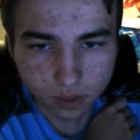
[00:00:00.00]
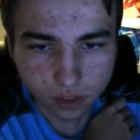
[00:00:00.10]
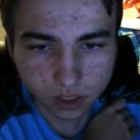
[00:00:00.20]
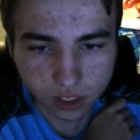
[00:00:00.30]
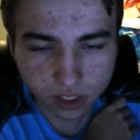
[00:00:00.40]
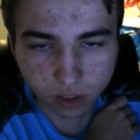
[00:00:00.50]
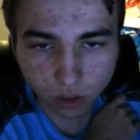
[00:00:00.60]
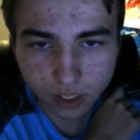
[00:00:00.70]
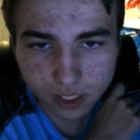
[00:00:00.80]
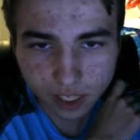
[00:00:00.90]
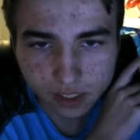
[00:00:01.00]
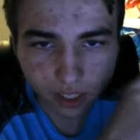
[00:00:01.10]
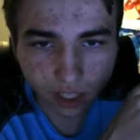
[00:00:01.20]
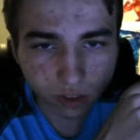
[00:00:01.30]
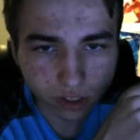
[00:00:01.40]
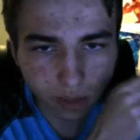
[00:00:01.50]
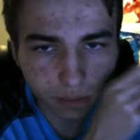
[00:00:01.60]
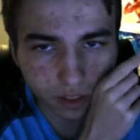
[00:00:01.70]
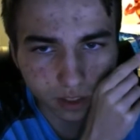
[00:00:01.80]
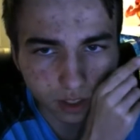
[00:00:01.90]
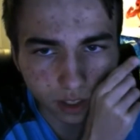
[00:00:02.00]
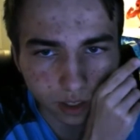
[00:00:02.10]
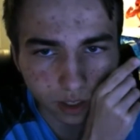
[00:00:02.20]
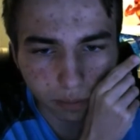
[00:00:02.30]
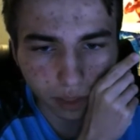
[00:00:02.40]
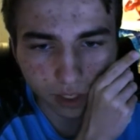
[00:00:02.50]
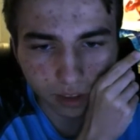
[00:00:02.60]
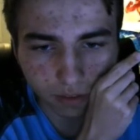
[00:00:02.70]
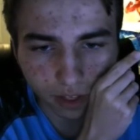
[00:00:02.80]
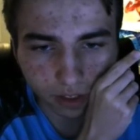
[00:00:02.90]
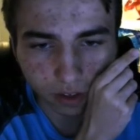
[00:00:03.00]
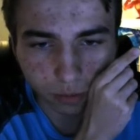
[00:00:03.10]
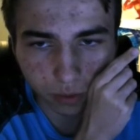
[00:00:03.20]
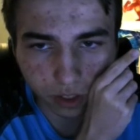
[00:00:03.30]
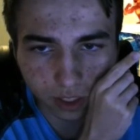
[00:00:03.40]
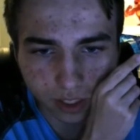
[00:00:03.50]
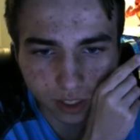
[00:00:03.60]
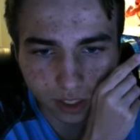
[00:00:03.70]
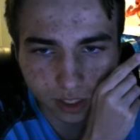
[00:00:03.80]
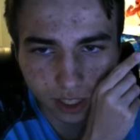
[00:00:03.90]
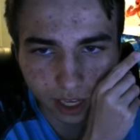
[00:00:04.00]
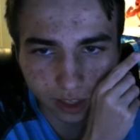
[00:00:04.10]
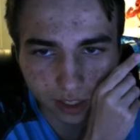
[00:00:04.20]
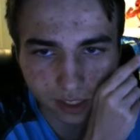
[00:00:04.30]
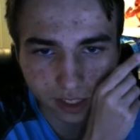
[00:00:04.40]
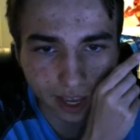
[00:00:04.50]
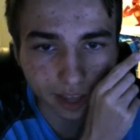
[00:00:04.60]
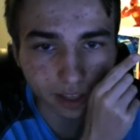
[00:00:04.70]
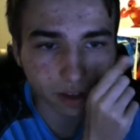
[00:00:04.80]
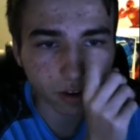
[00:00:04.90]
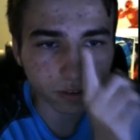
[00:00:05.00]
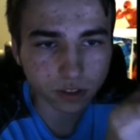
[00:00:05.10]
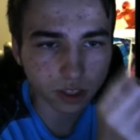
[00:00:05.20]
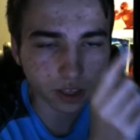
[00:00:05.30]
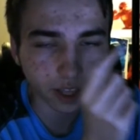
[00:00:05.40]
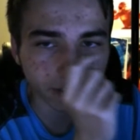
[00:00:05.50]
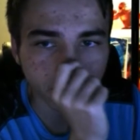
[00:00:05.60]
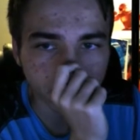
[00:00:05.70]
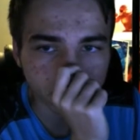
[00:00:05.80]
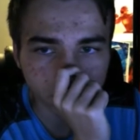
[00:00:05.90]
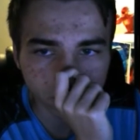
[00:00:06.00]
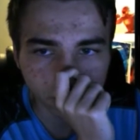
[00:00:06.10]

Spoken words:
Since it only takes an intercept to block the Vanguard, we're gonna take this attack over to the Knife Dancer.